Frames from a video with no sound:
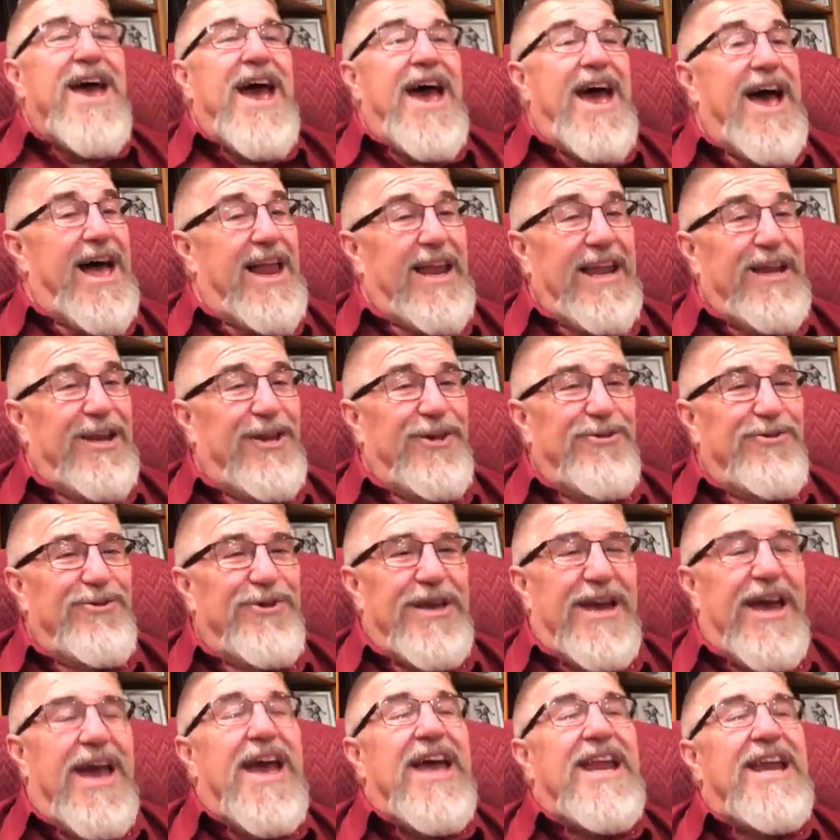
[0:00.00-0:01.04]

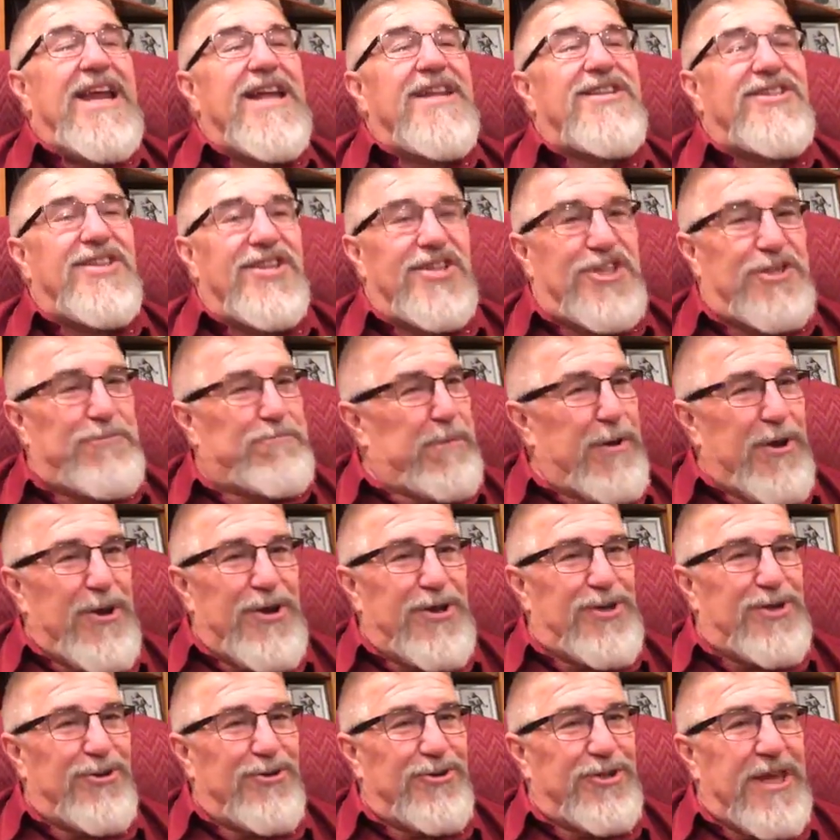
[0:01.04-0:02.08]
Hallelujah. And it's a
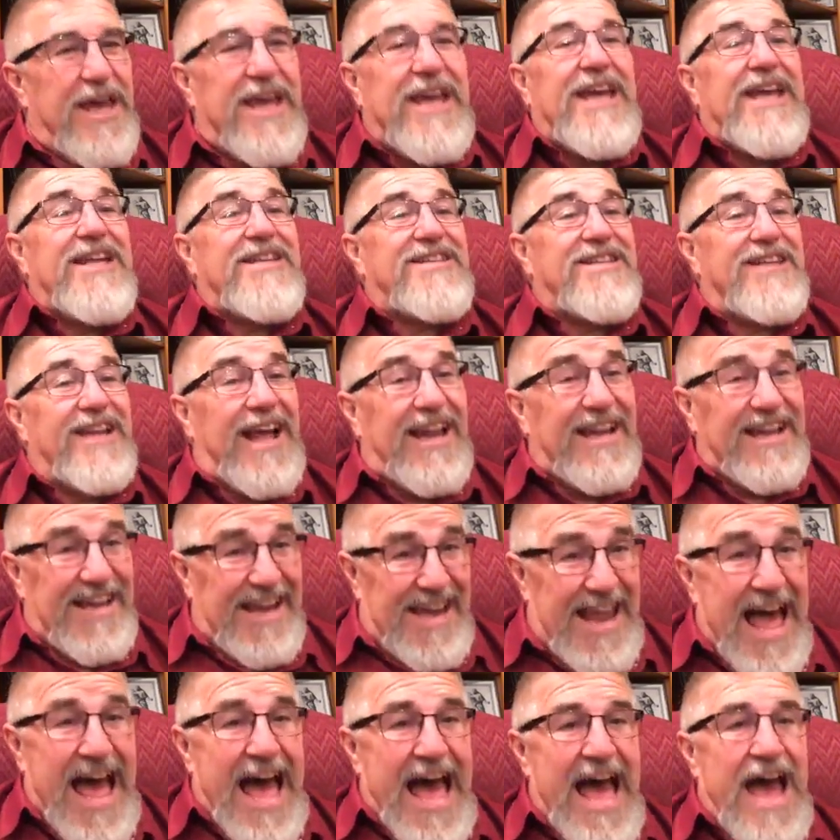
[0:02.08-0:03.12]
spiritual thing. It's
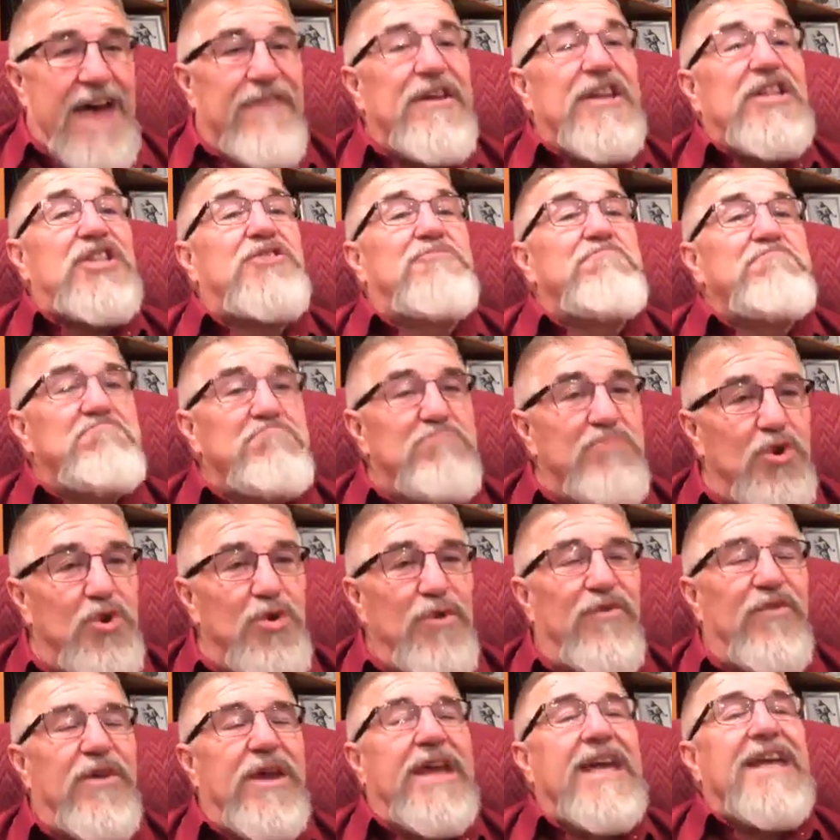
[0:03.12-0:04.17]
alive. It's
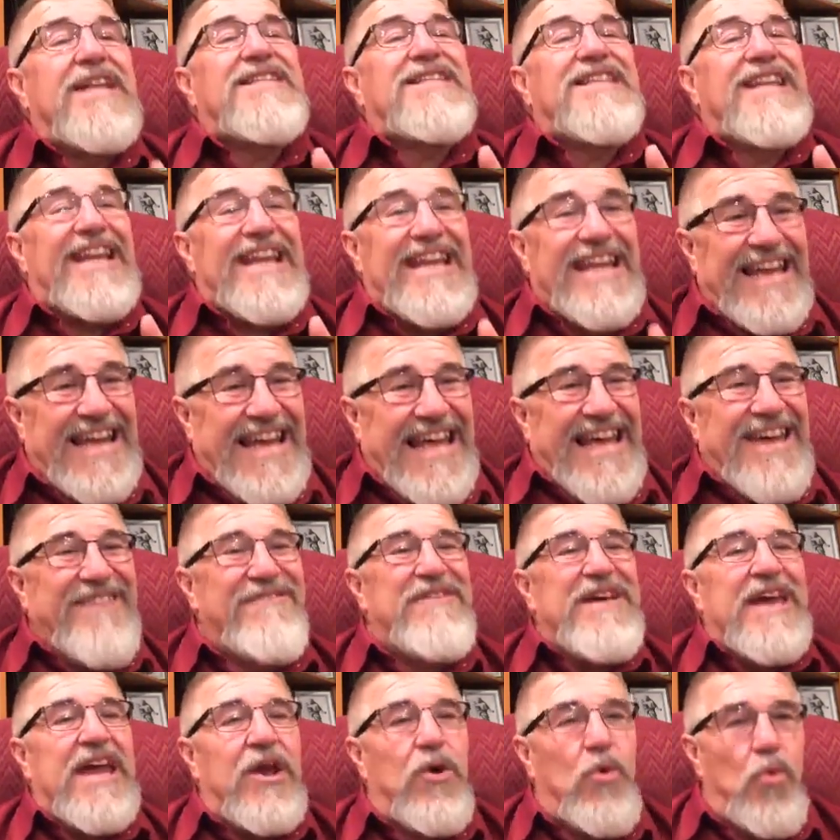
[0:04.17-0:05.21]
moving. It's
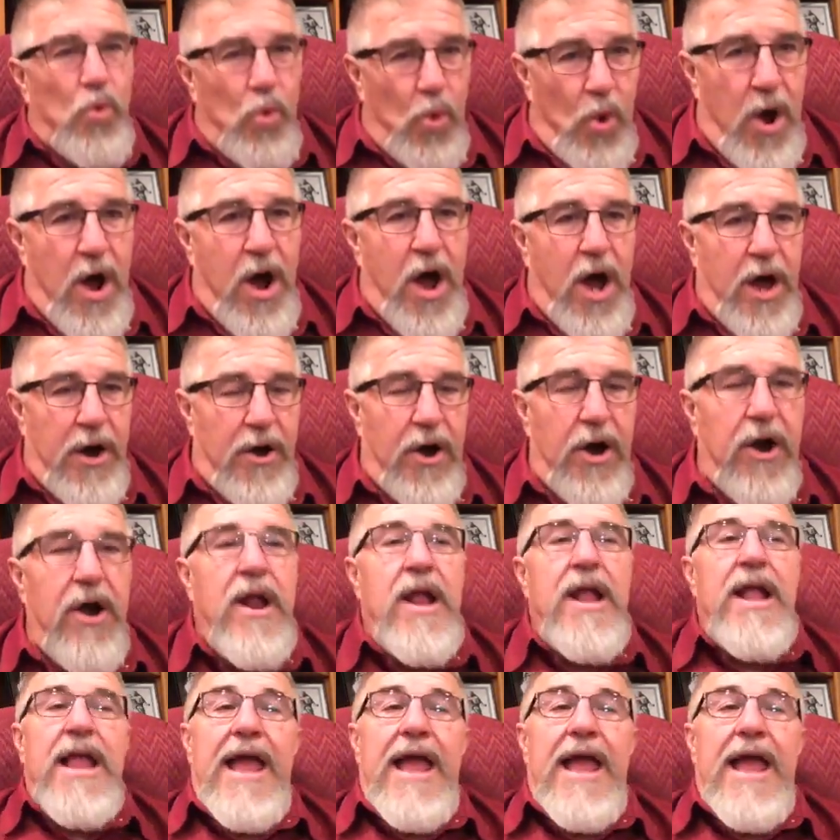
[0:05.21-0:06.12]
living water.